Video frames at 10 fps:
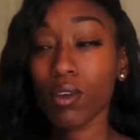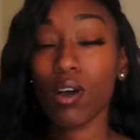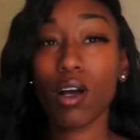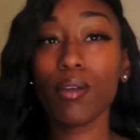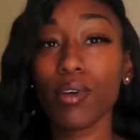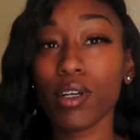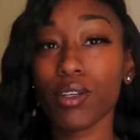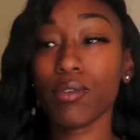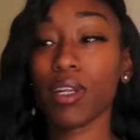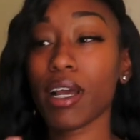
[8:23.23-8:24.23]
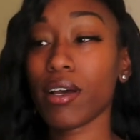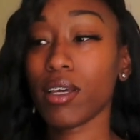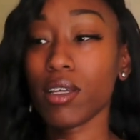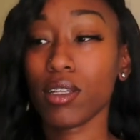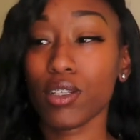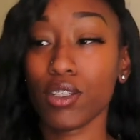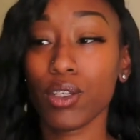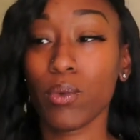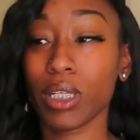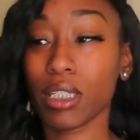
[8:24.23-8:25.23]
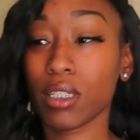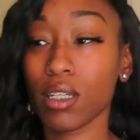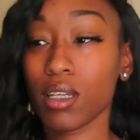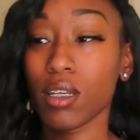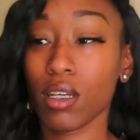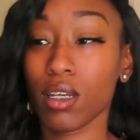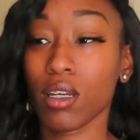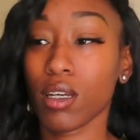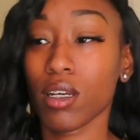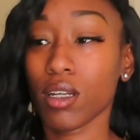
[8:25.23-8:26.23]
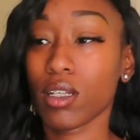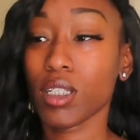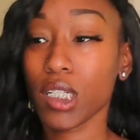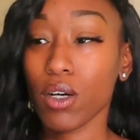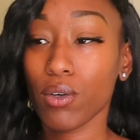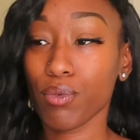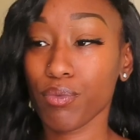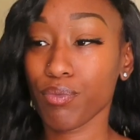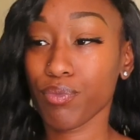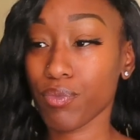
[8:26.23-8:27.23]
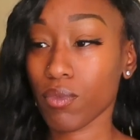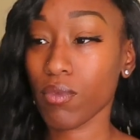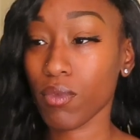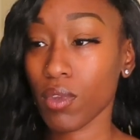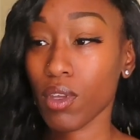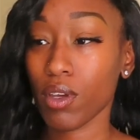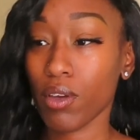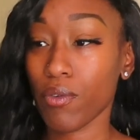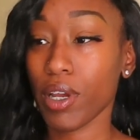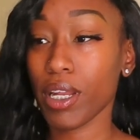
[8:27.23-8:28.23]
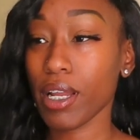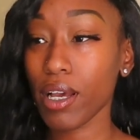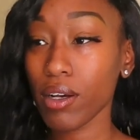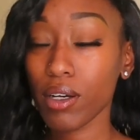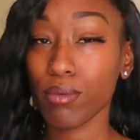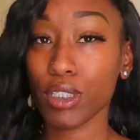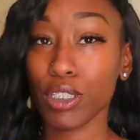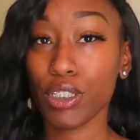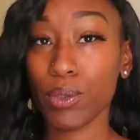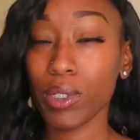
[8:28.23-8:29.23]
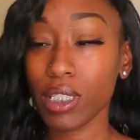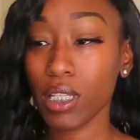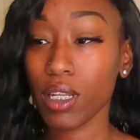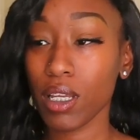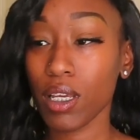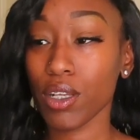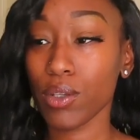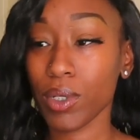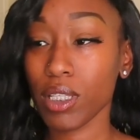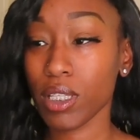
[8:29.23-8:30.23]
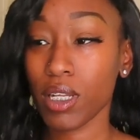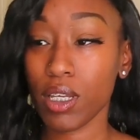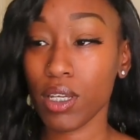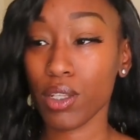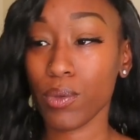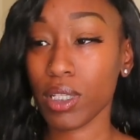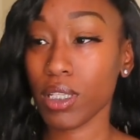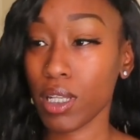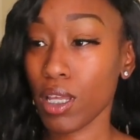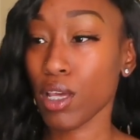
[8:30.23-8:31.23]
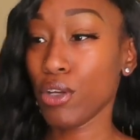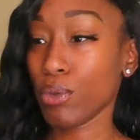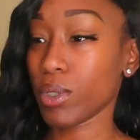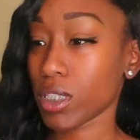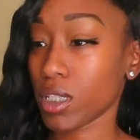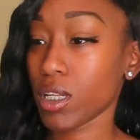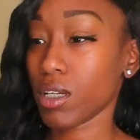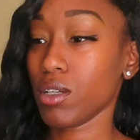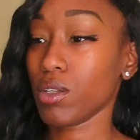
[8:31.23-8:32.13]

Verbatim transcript: all I'm going to do now is twist it. So right now I'm just twisting it, twisting it, twisting it, twisting